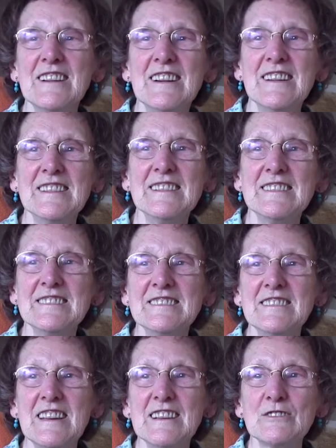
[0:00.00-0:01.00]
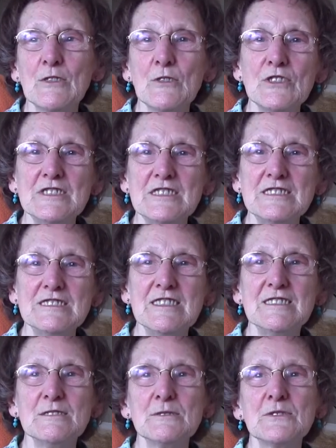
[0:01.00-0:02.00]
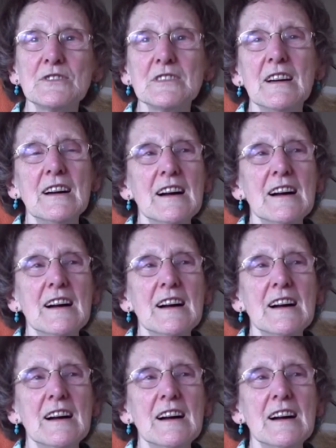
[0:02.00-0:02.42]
and, yes, all the details.